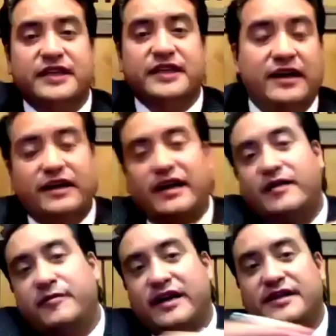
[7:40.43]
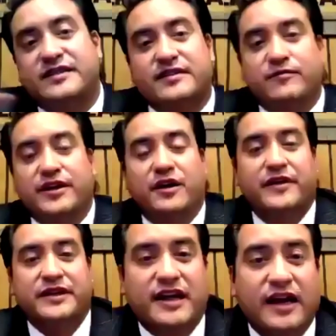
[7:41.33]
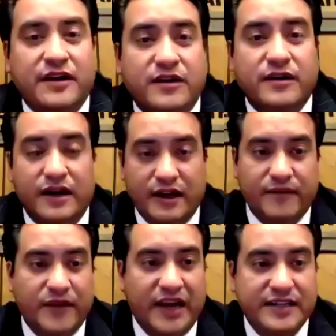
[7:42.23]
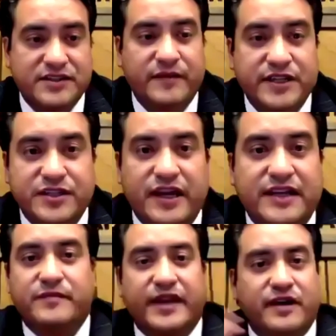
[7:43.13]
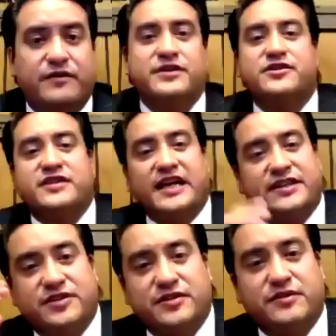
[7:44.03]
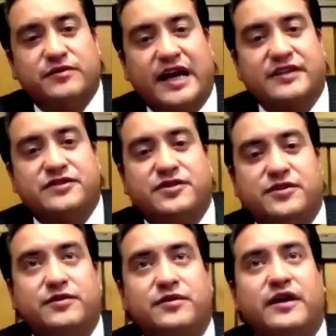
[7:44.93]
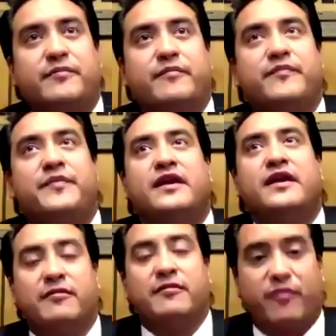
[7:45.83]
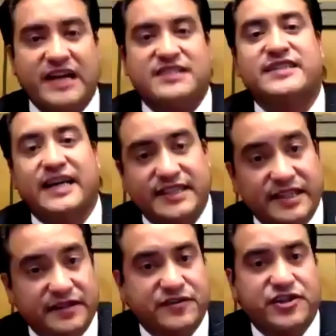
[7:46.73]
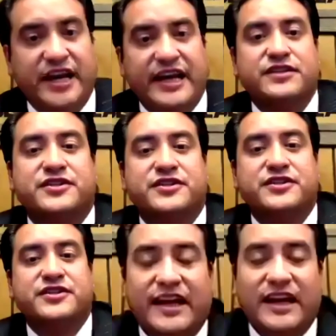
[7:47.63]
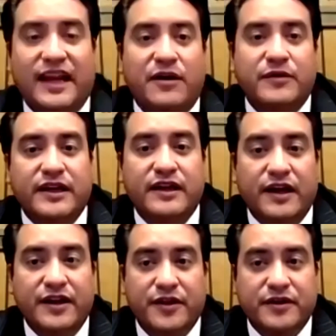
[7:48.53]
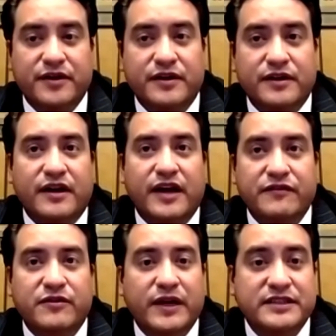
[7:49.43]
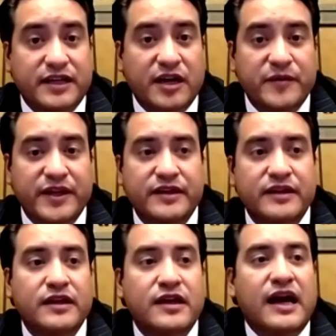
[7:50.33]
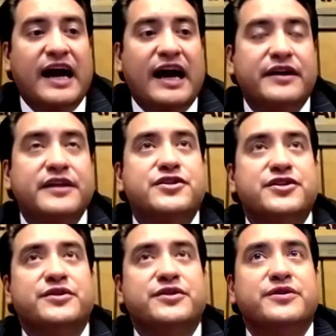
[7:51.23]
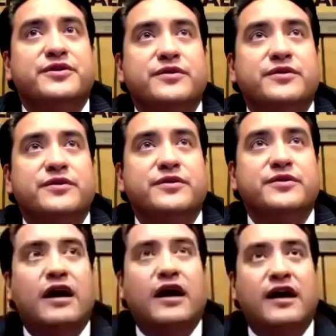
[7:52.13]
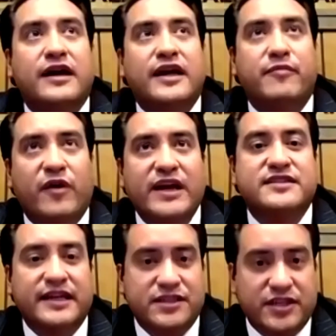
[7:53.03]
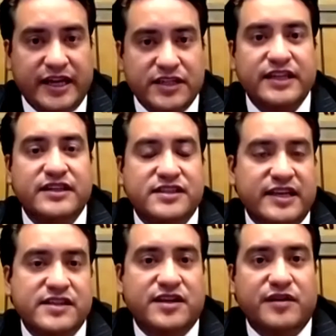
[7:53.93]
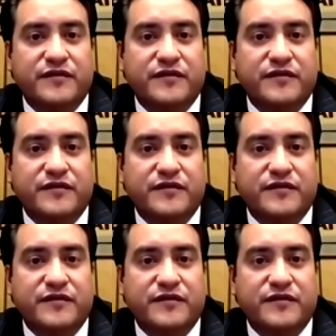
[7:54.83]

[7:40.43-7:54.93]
God bless, and we know that Tyler had some medical issues, had to embrace the idea of change and allowing another heavyweight to come in. How did you embrace that change? In the sense of,